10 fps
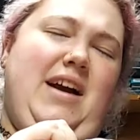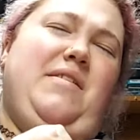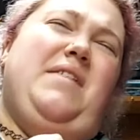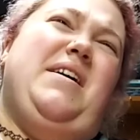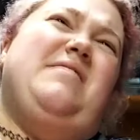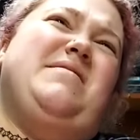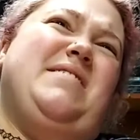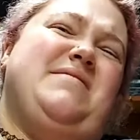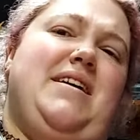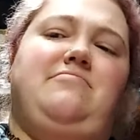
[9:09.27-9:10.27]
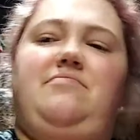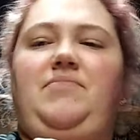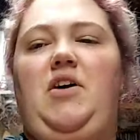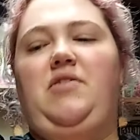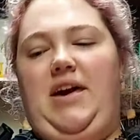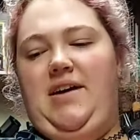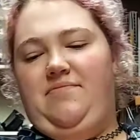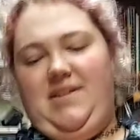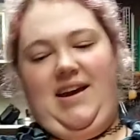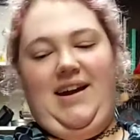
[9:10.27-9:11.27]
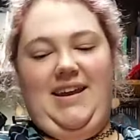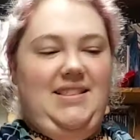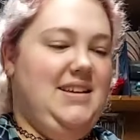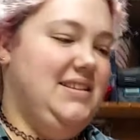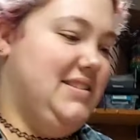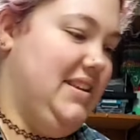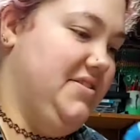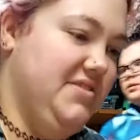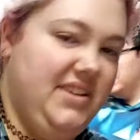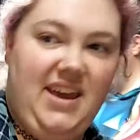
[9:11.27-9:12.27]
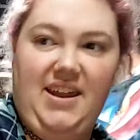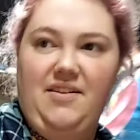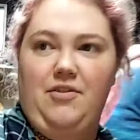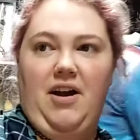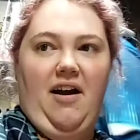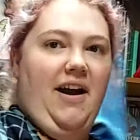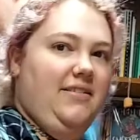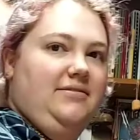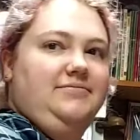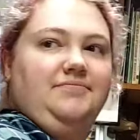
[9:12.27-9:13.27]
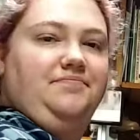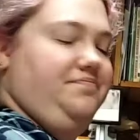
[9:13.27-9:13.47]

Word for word: Ow, ow, ow, okay, I gotta get the scissors again. Casey, you want the